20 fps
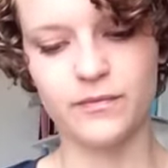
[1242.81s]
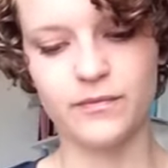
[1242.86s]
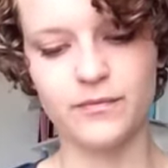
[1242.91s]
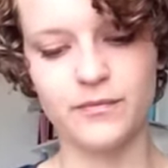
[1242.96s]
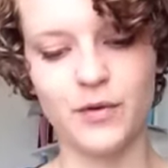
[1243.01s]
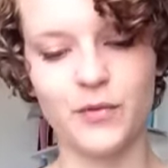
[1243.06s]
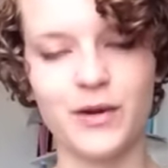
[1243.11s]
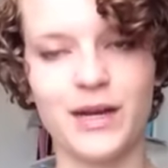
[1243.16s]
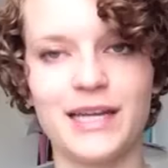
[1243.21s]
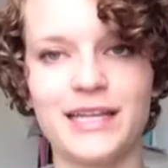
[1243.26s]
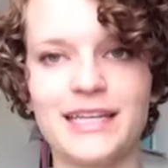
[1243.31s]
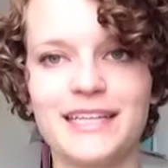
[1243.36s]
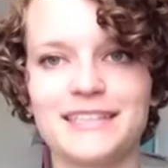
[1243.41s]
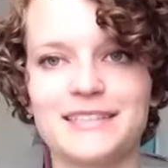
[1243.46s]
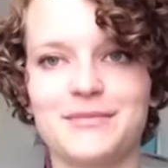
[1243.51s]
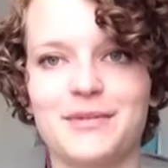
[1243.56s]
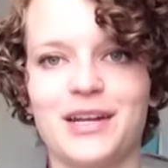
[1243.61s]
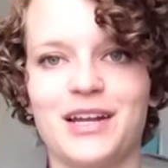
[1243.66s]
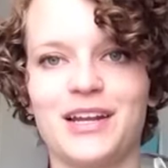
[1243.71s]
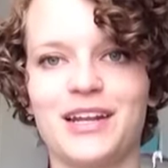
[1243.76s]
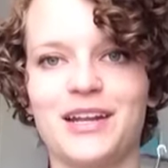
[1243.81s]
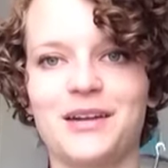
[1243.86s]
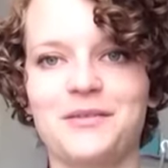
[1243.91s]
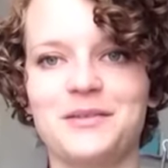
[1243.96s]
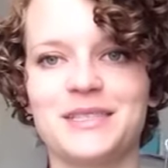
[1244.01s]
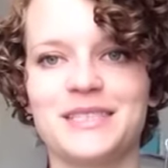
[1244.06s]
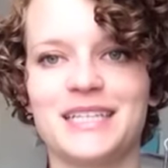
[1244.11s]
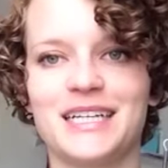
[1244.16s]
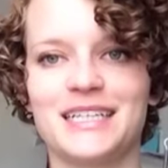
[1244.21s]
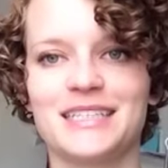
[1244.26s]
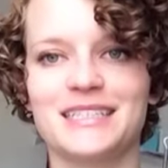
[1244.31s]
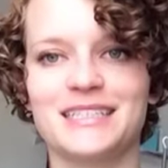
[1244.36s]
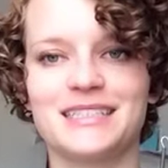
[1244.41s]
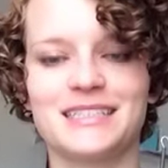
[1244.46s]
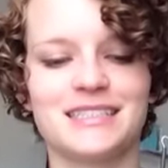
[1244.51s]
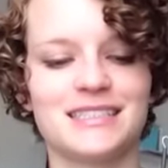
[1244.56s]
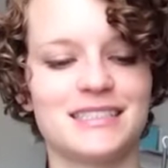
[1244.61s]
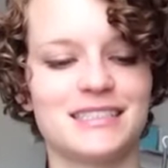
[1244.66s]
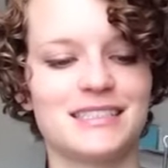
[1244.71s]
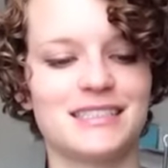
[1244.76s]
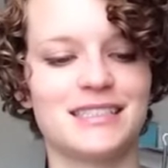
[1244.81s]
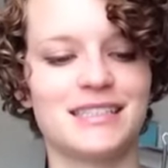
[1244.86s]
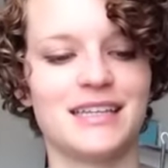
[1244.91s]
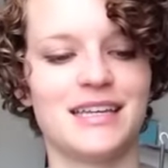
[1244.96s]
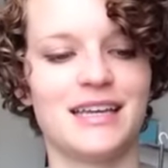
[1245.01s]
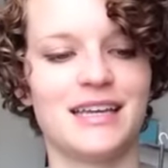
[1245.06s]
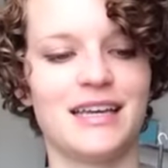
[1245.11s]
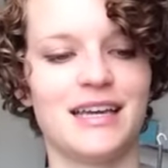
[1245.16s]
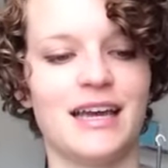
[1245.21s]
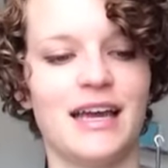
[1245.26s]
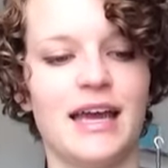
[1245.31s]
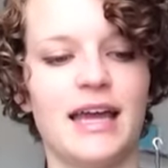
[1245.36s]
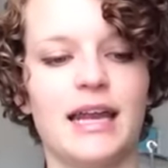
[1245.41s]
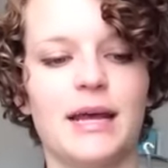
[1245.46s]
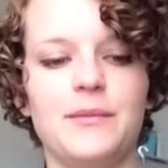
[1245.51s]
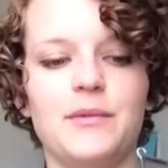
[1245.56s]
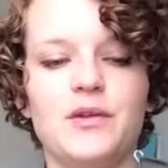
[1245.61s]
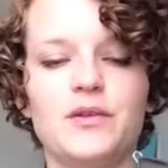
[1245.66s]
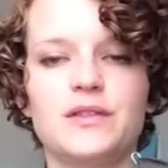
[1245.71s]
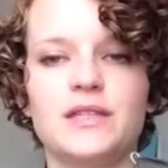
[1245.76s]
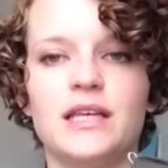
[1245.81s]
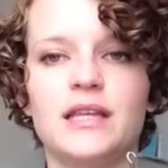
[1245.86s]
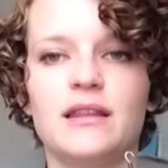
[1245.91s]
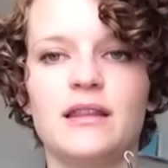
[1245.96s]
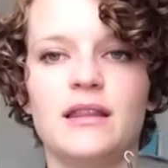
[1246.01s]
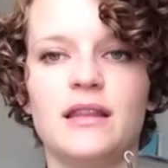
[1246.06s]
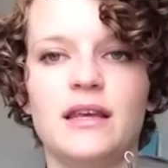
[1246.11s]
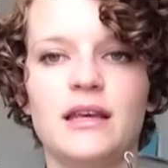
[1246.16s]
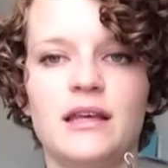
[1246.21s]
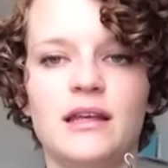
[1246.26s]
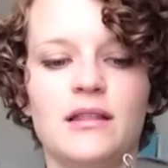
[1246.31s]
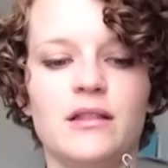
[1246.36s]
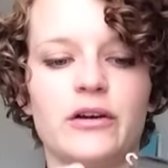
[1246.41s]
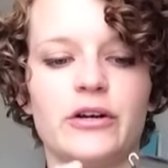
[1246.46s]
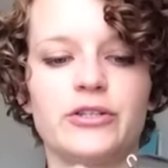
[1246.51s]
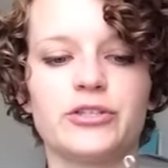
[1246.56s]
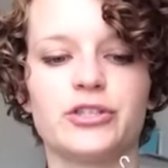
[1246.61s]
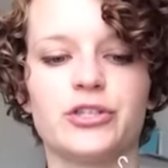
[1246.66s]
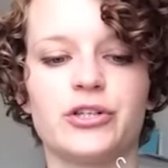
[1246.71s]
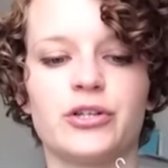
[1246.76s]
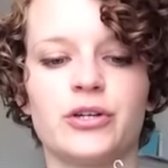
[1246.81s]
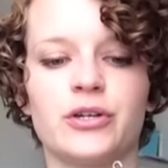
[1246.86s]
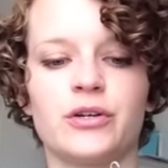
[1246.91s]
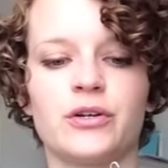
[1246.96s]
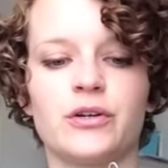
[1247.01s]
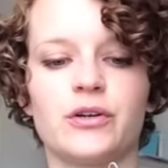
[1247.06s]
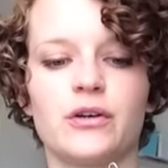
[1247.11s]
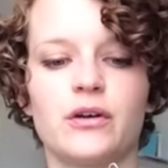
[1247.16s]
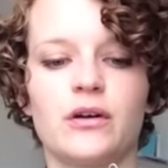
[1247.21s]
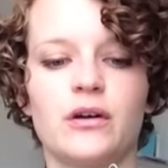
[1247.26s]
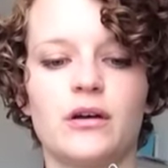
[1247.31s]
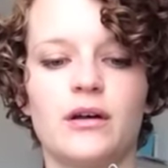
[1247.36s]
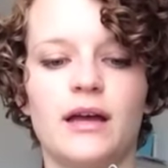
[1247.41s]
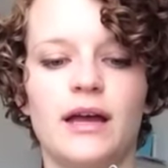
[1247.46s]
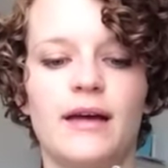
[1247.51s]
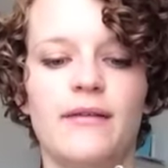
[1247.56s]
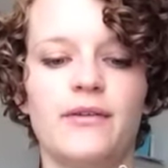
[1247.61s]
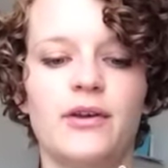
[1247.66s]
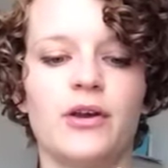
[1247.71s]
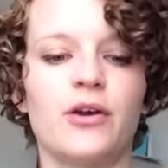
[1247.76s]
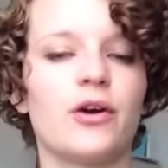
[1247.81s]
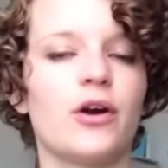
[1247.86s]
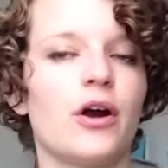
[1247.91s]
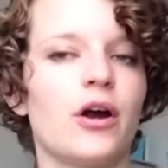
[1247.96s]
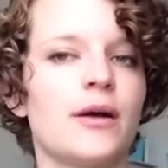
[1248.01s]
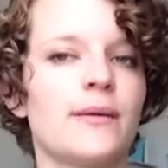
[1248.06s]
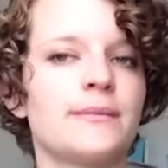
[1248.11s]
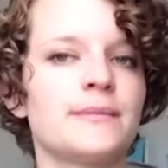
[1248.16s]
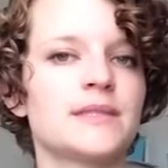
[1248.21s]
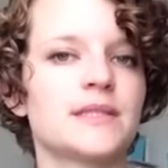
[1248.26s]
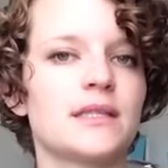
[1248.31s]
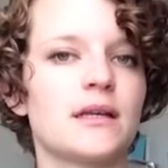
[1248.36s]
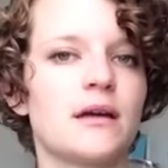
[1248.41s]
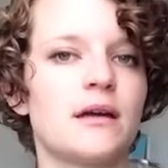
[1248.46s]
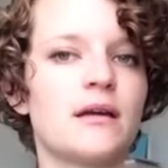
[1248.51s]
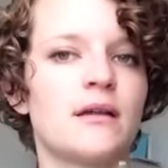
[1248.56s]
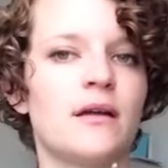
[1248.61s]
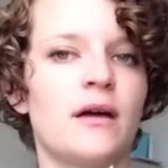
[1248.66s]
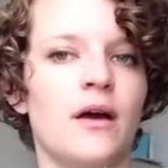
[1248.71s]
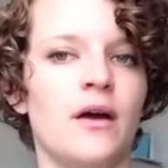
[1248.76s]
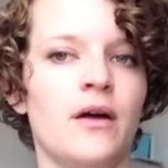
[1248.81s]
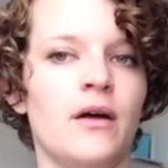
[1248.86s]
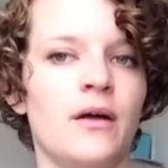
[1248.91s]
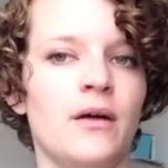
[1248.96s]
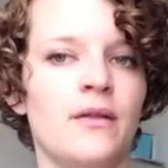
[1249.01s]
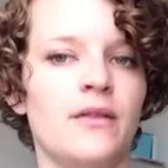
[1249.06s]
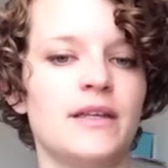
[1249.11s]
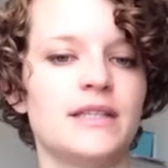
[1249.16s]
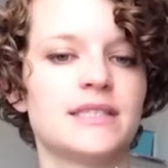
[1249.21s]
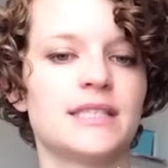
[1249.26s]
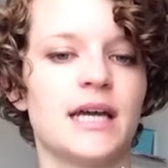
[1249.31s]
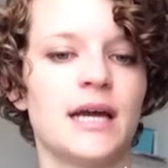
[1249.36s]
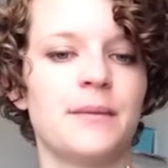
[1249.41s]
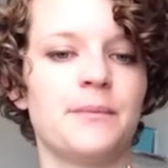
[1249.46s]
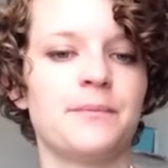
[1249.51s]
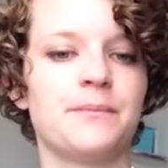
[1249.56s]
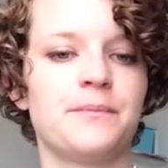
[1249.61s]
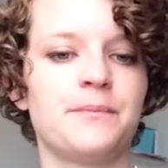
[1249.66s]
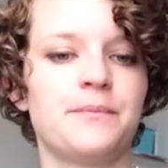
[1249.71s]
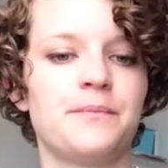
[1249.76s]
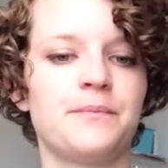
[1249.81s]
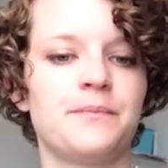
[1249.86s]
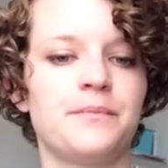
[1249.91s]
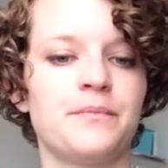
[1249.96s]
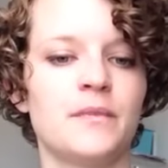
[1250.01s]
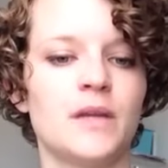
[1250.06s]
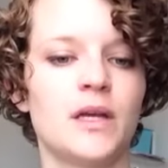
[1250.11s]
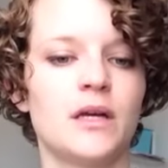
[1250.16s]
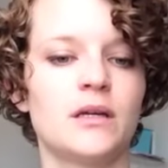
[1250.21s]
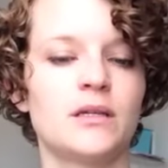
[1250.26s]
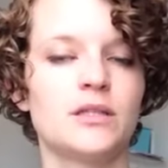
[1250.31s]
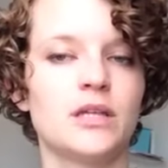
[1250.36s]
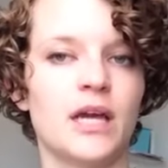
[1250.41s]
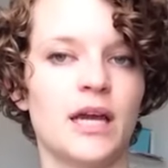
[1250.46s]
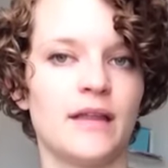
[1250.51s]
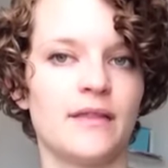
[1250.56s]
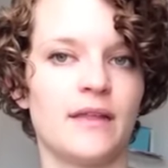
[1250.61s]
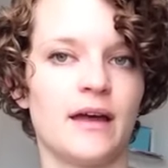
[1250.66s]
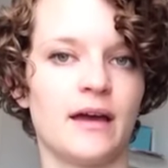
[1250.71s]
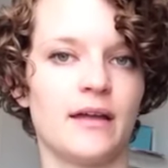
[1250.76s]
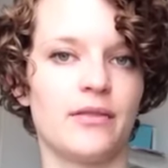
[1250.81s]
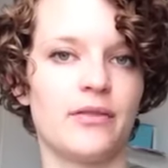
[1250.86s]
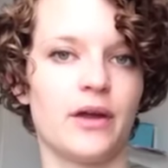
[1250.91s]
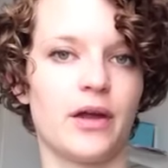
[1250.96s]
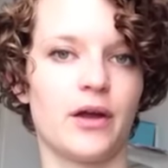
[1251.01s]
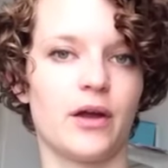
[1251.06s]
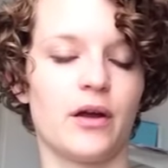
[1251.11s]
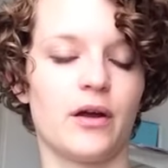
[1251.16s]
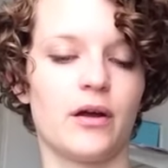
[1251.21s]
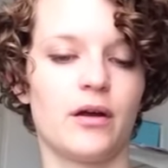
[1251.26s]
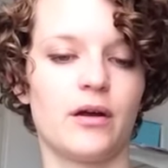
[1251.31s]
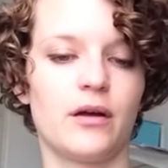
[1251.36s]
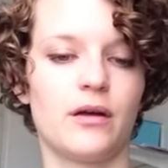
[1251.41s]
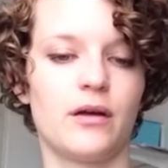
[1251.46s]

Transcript: but when I did spin on it, it was nice. And I'm using the larger, heavier arms this time to get that thicker